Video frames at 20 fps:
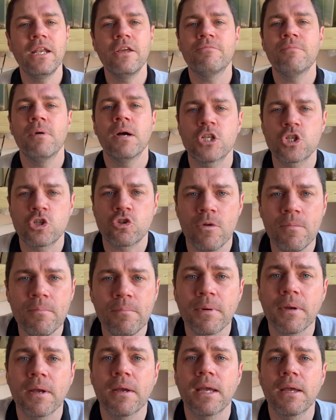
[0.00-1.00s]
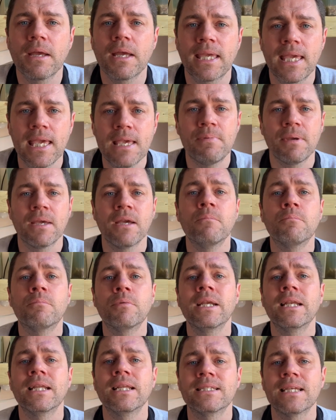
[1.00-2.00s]
of my shrimp keeping and
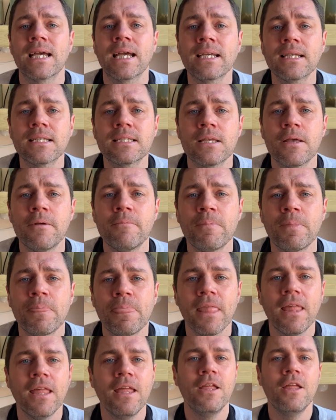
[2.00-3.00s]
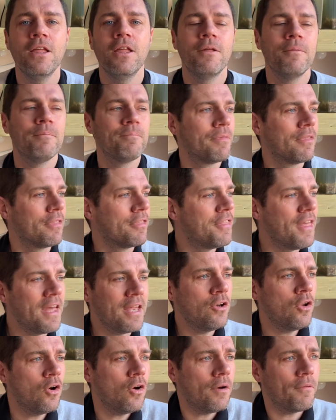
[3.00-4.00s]
breeding tanks, they're
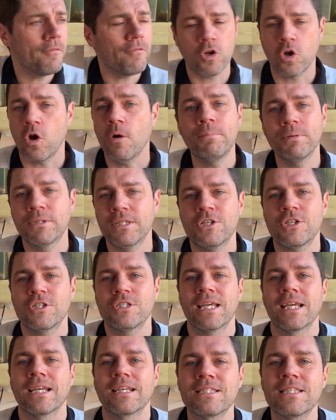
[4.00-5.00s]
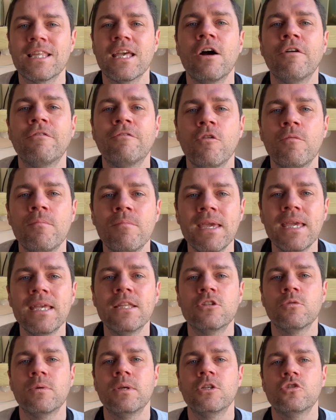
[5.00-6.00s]
not competition tanks, they are for me
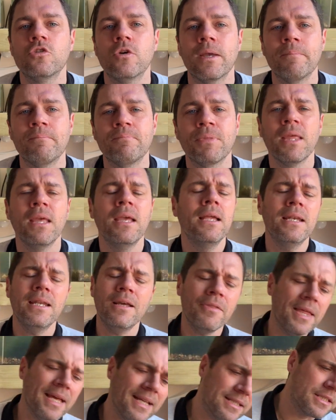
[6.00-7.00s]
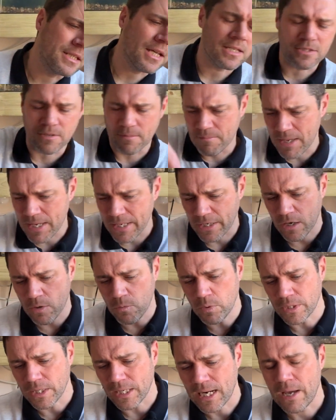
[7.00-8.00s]
to enjoy. Now, that doesn't mean I
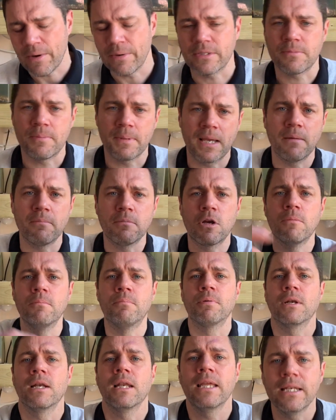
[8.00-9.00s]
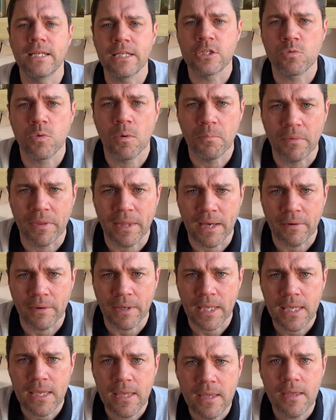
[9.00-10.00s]
would allow it to become completely swamped with algae,